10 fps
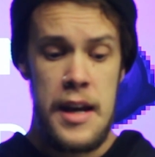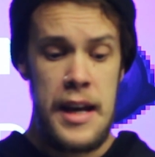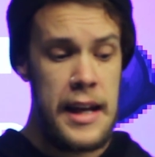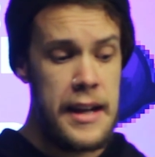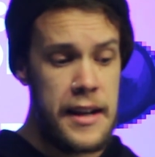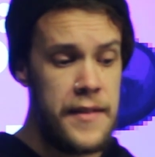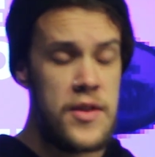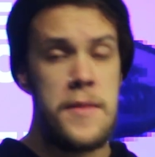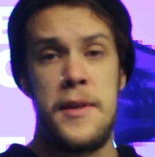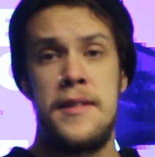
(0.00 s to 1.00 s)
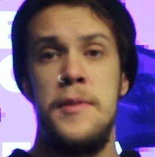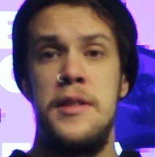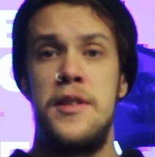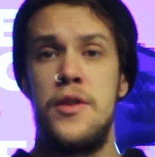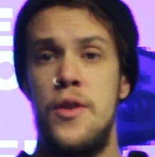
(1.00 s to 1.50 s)
it gives you the
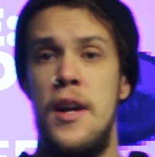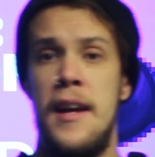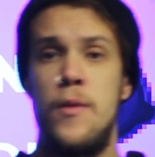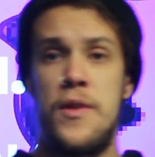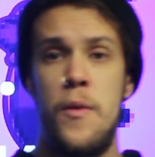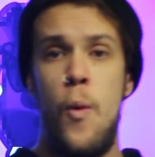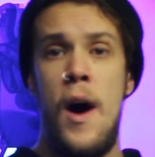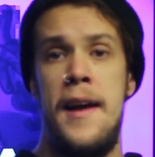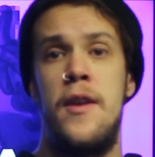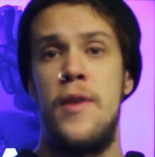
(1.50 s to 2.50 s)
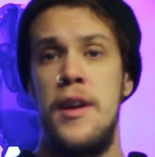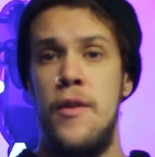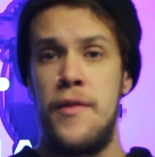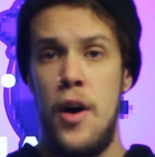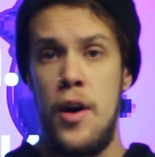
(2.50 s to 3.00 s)
possibility to connect with a wide array
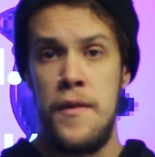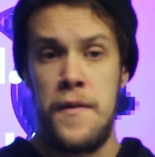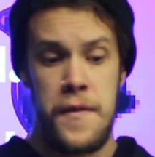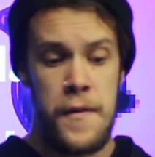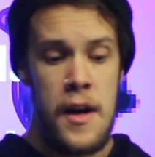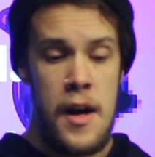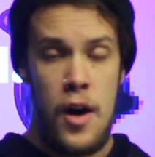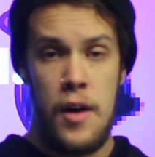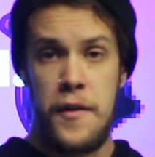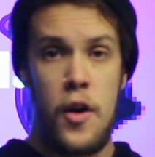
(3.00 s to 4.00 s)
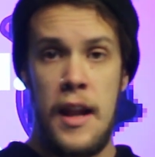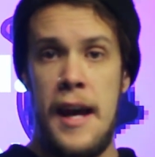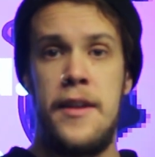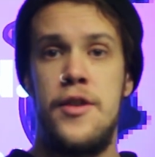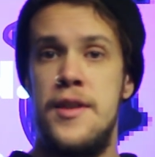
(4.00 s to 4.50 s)
of
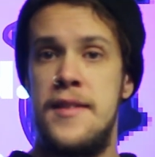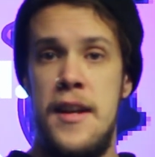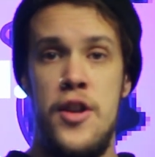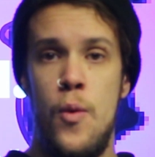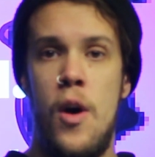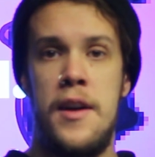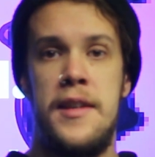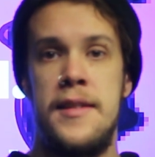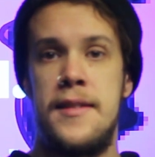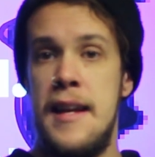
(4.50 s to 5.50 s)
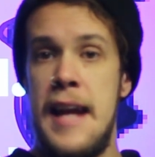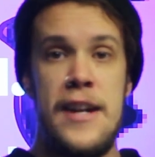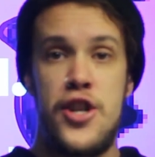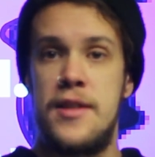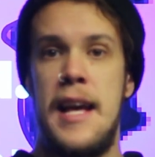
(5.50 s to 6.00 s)
collectors and new artists
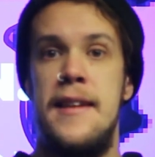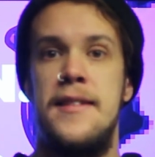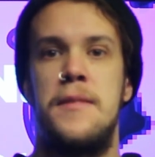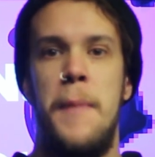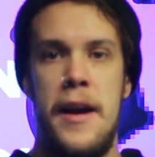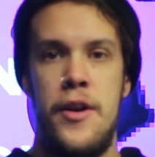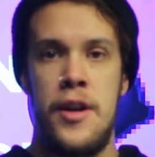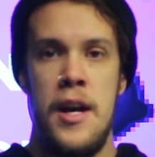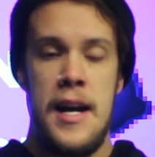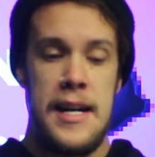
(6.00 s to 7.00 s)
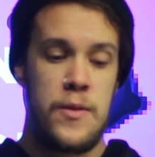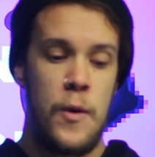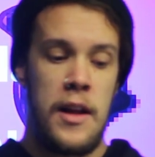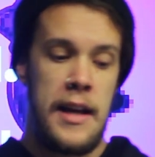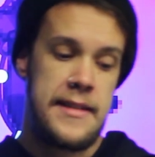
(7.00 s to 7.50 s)
and just get inspired, as
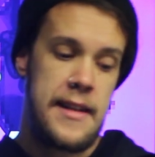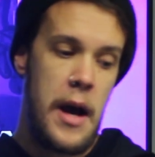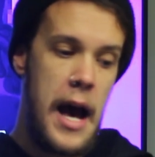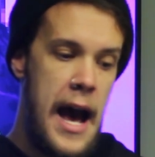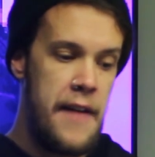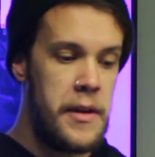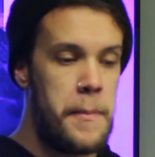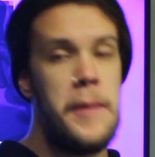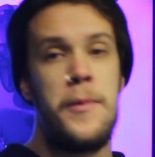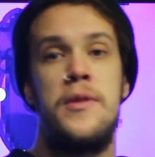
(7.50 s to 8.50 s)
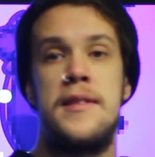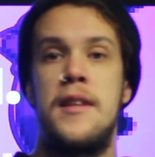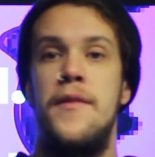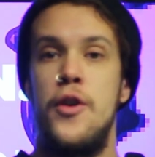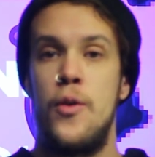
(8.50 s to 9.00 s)
well as having people
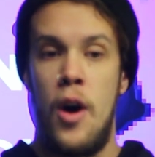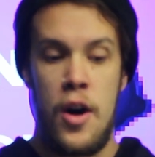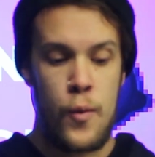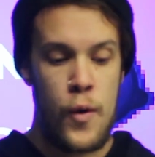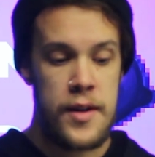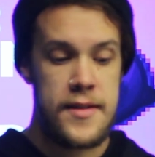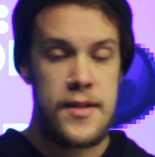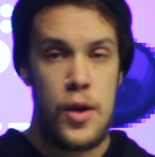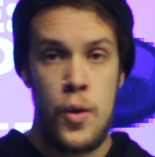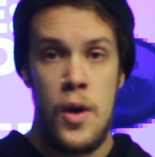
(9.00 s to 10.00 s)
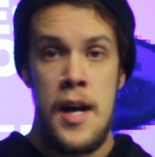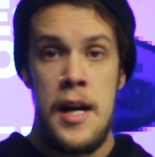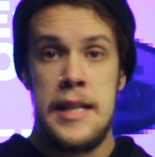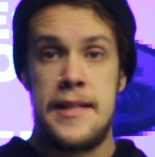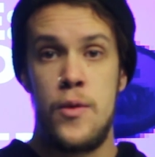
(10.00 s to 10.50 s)
discover your artwork. So
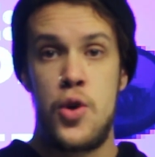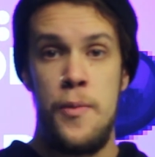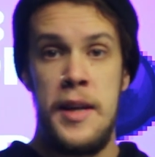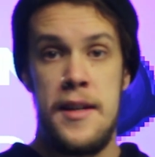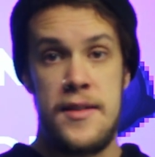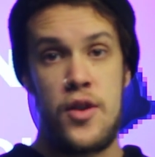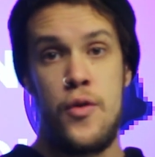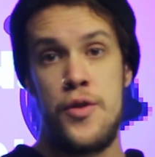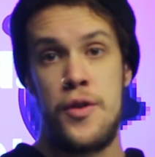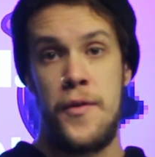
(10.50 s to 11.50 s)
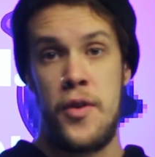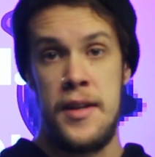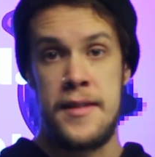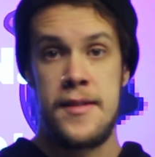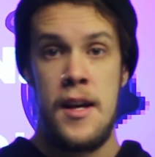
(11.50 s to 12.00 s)
social media is crucial for
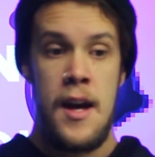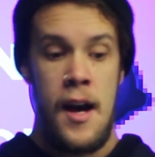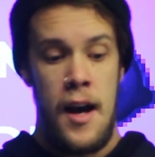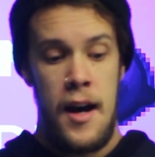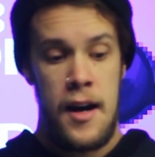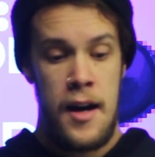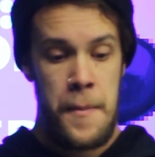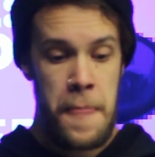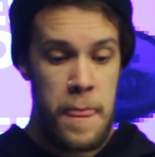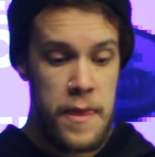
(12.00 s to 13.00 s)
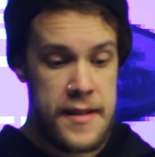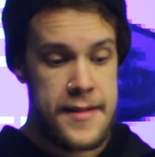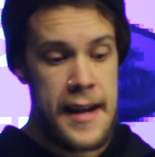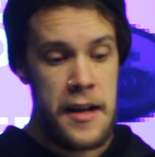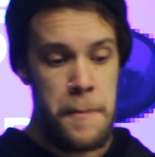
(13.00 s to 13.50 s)
this. The
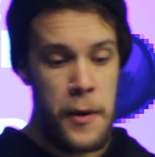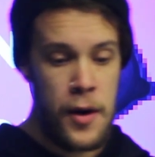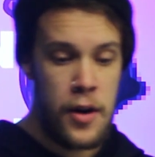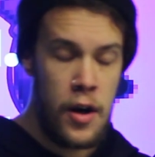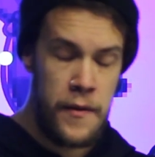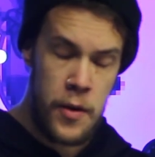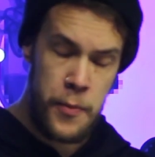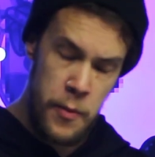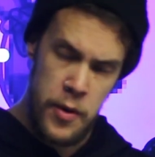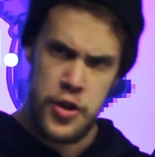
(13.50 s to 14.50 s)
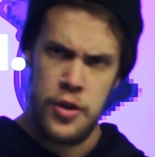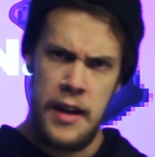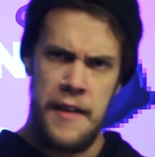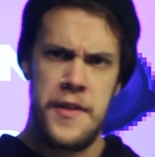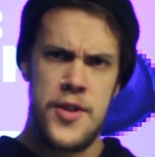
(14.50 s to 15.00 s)
second part of your promotional
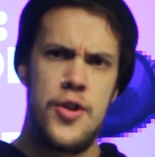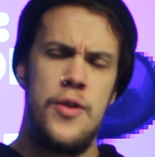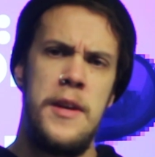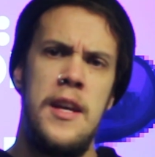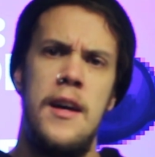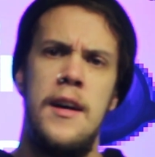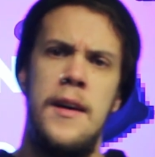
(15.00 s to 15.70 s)
efforts should be